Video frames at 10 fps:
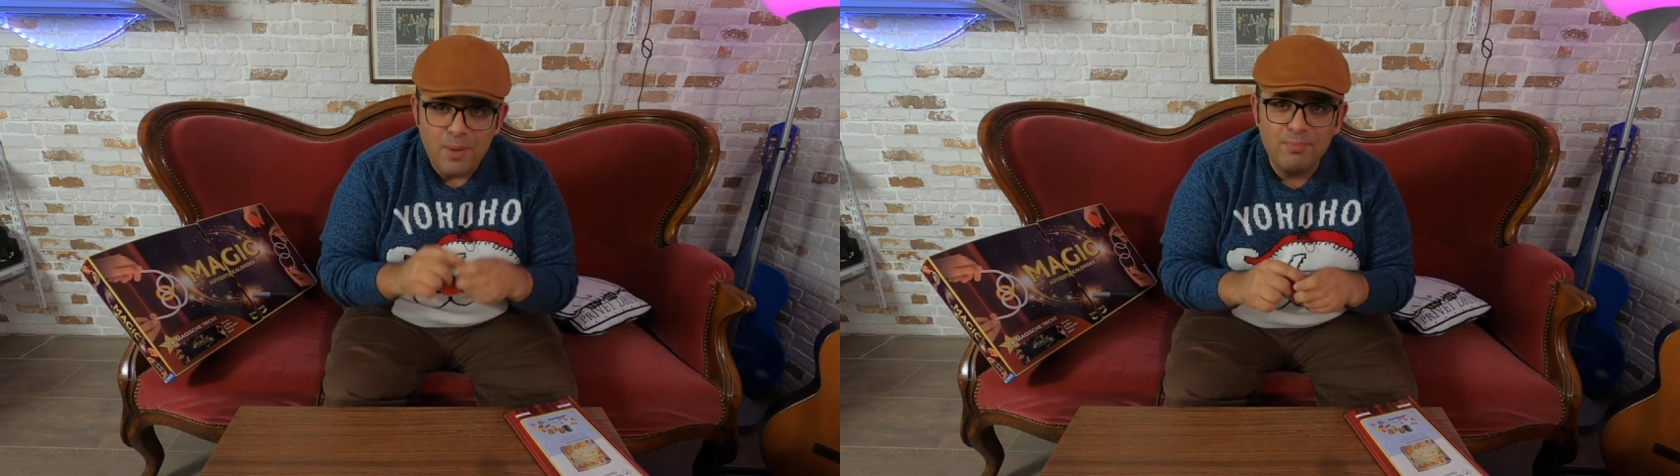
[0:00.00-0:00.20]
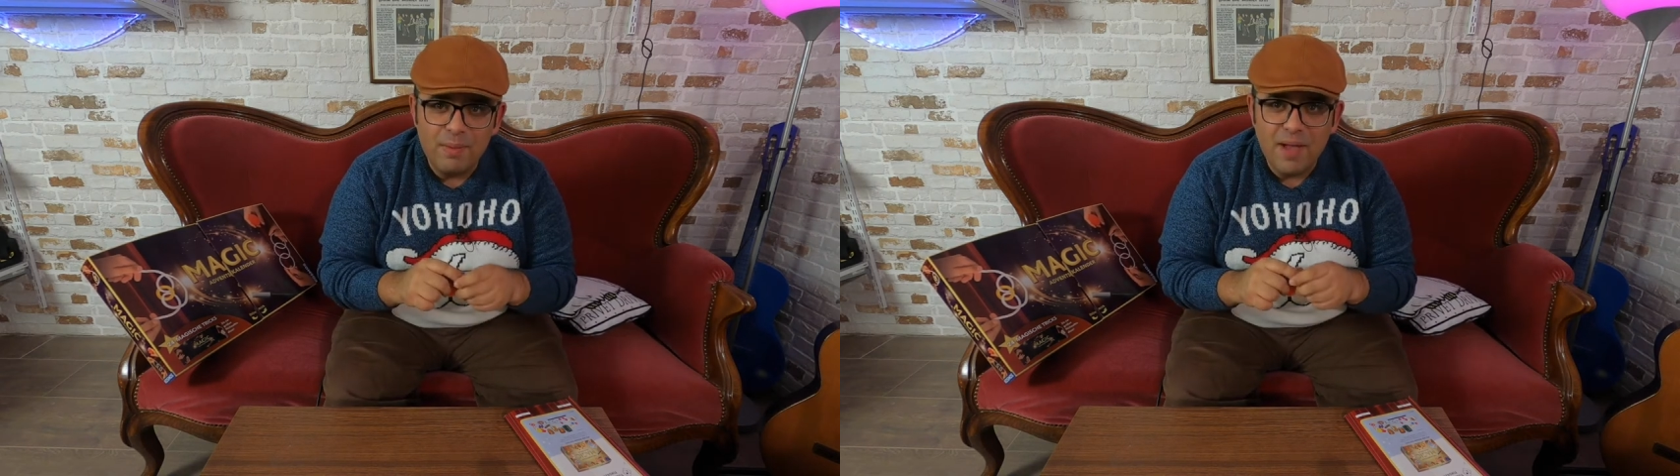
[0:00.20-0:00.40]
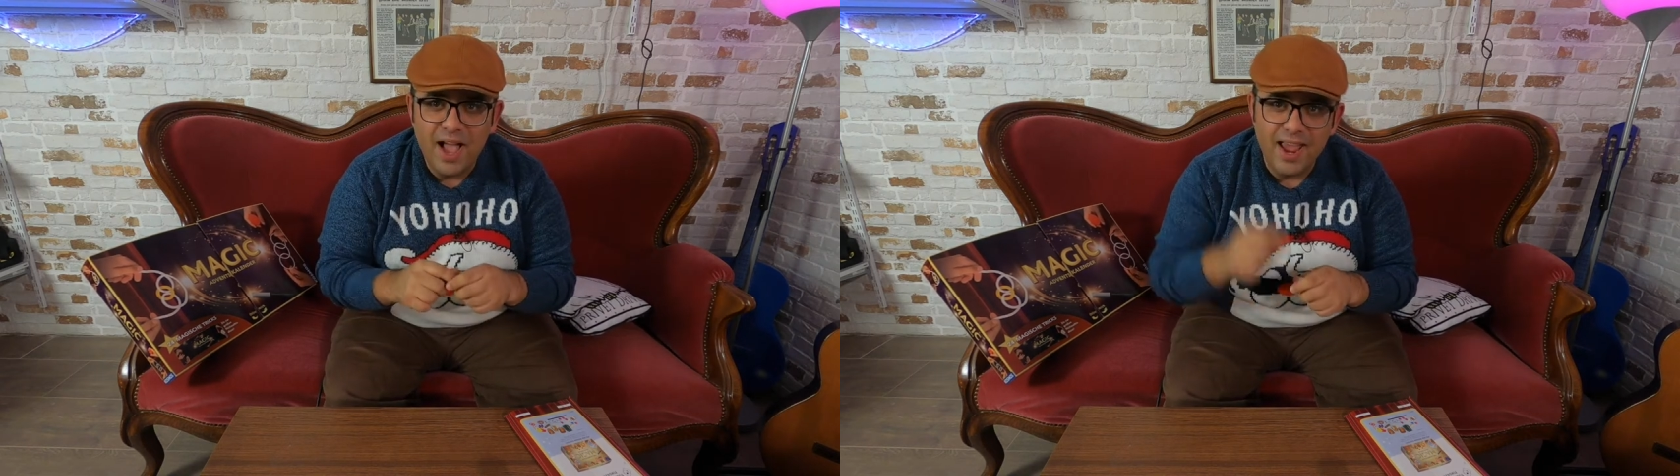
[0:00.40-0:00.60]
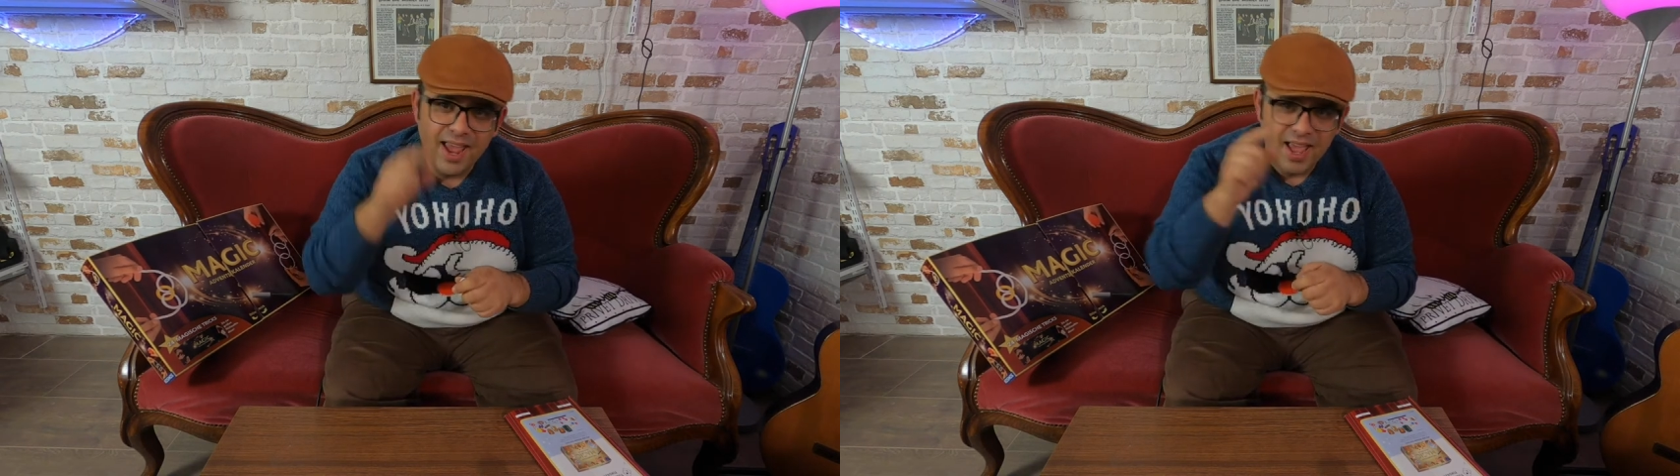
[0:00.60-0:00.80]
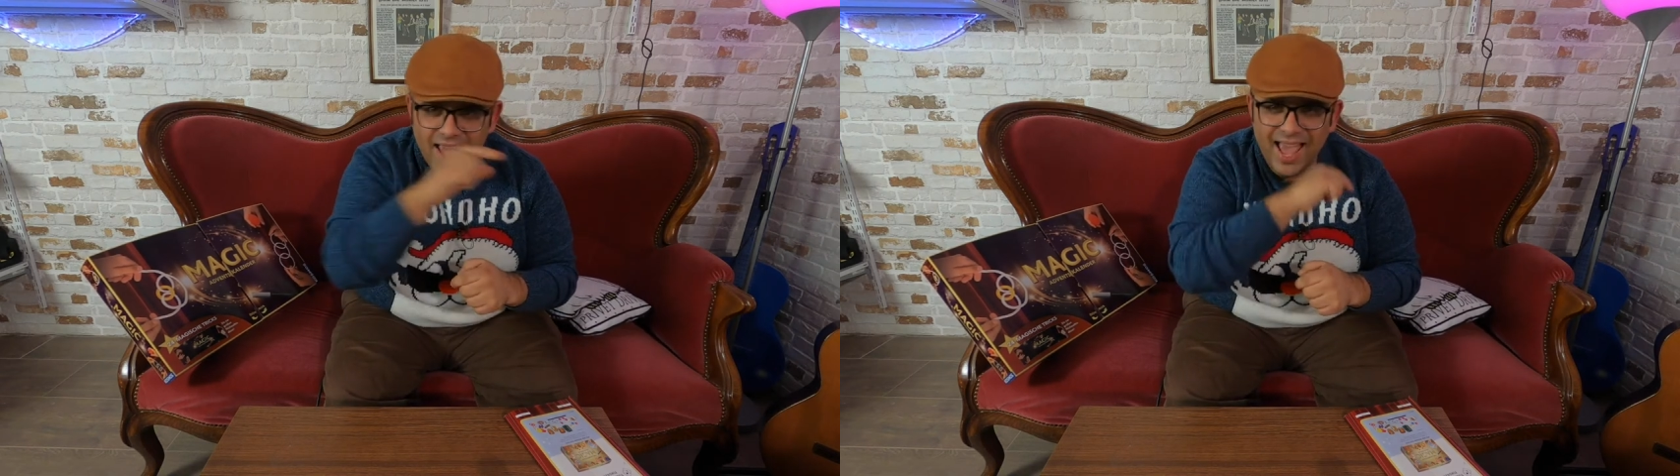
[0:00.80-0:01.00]
Bye-bye
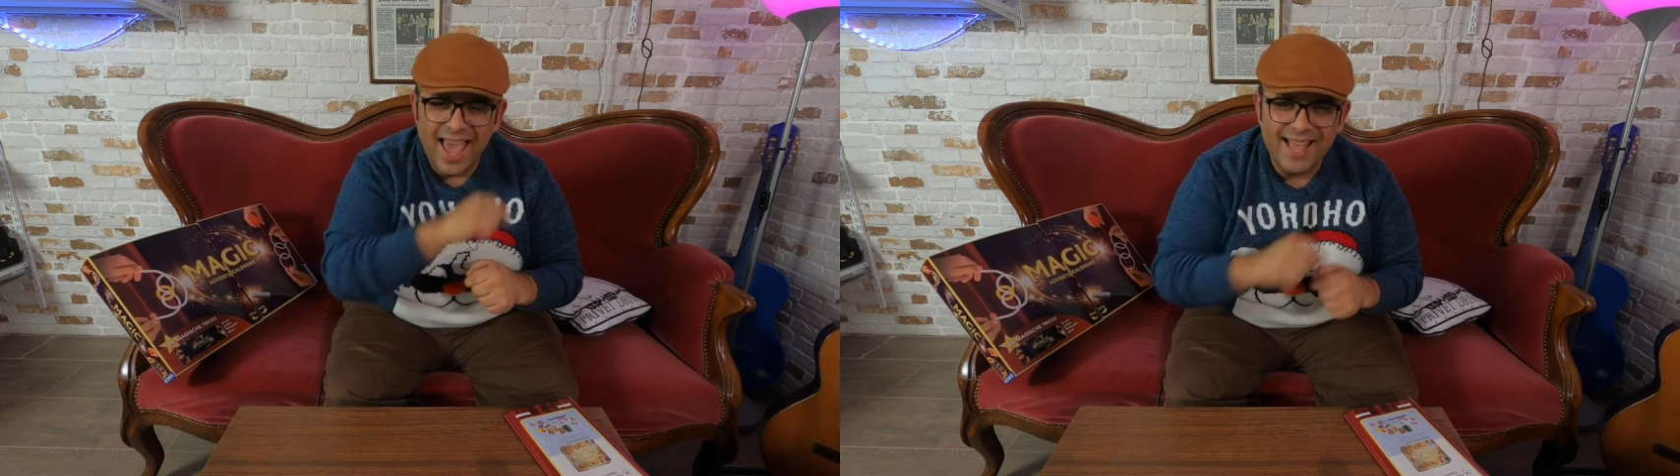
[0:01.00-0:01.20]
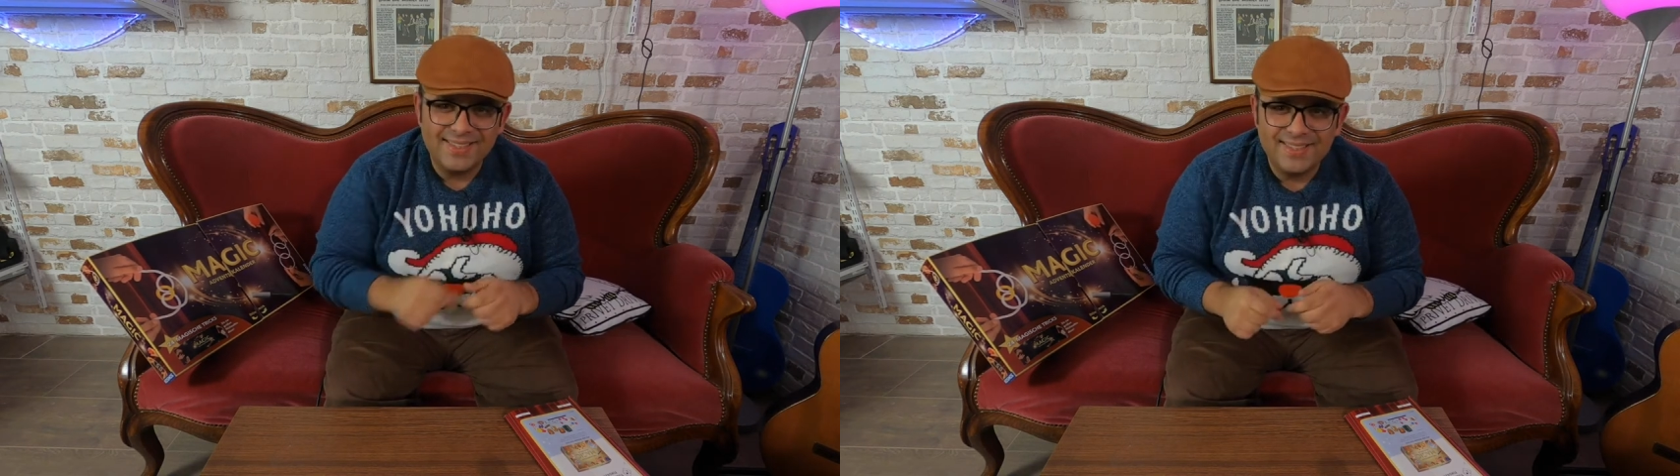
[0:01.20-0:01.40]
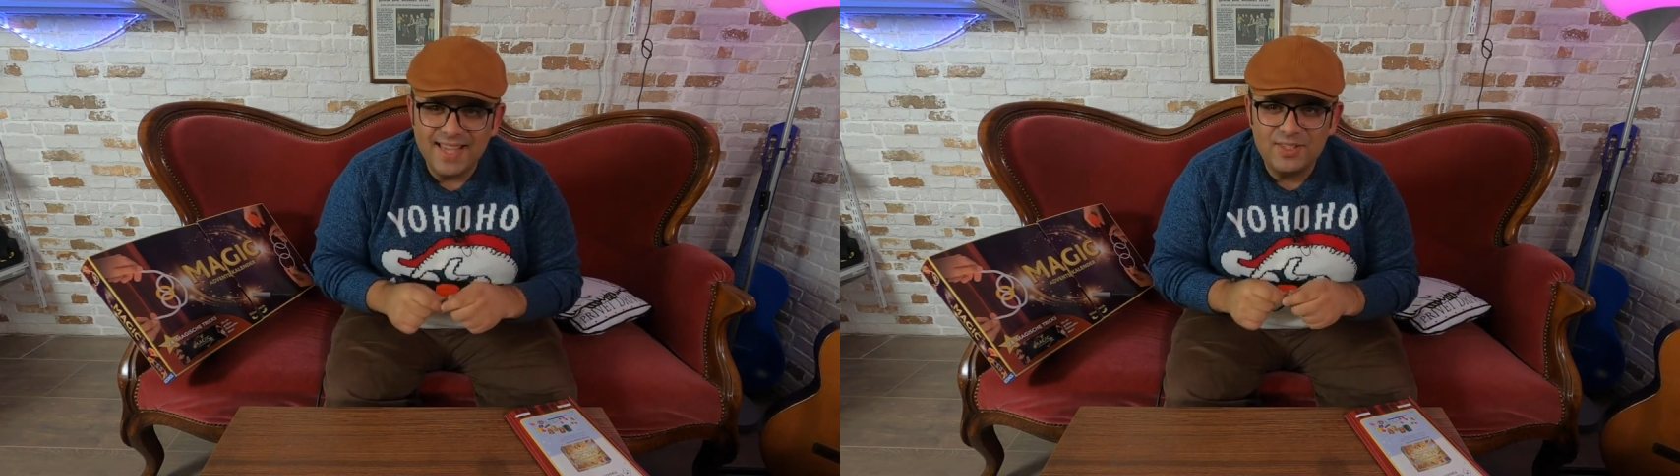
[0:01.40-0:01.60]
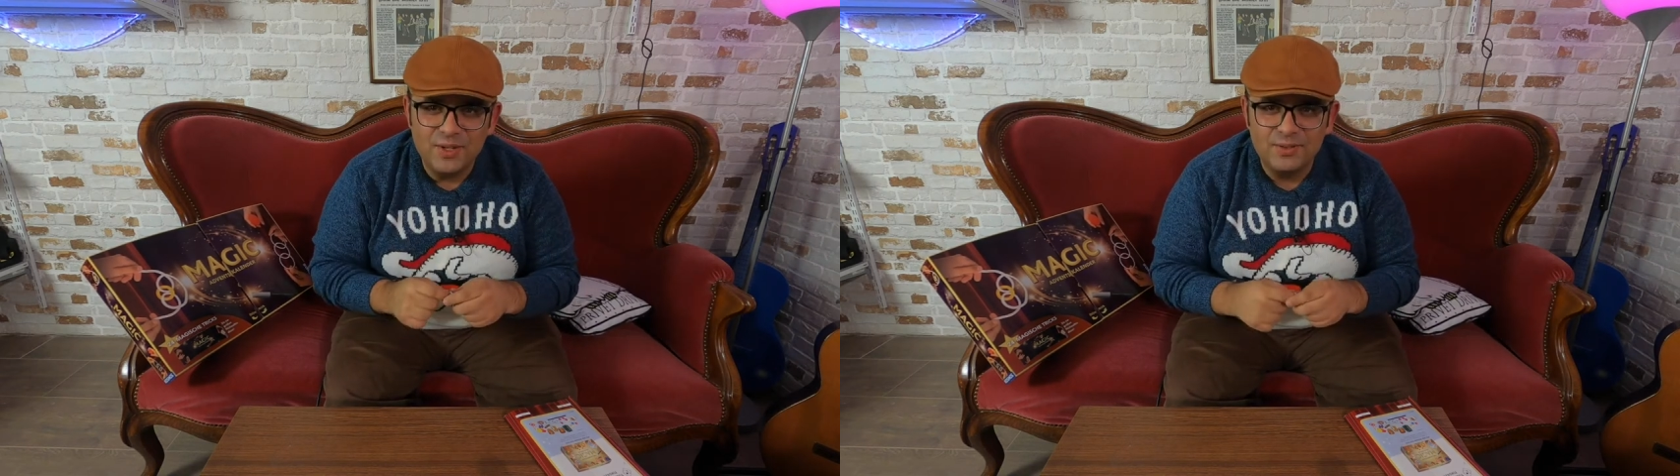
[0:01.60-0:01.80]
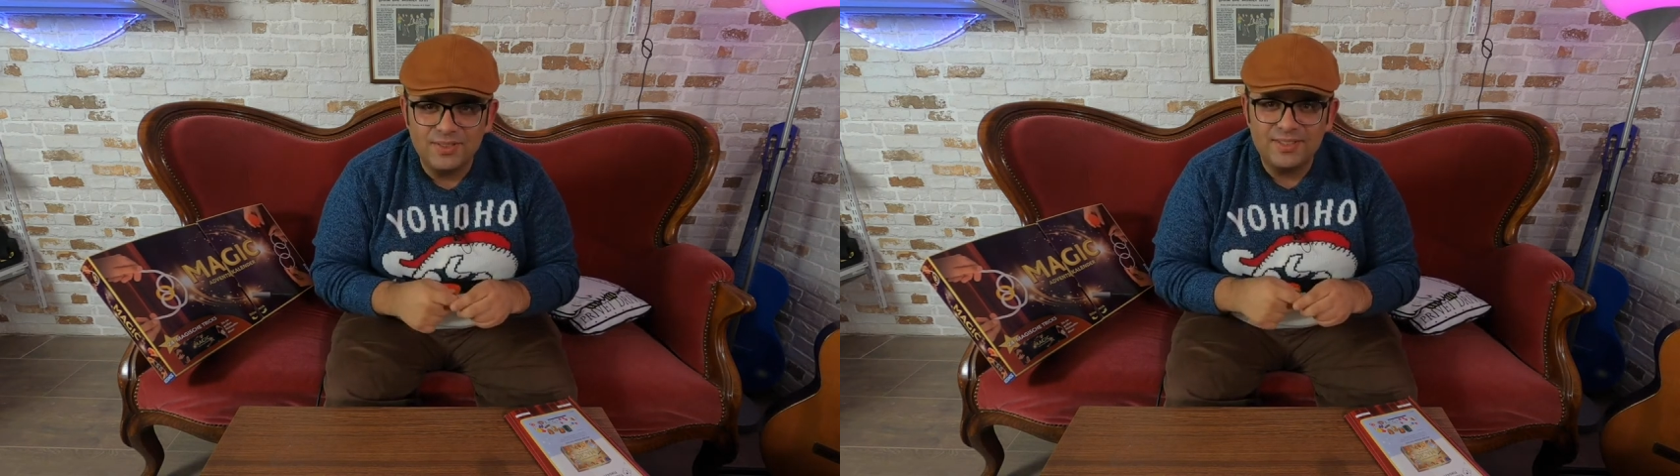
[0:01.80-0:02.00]
and stay tuned.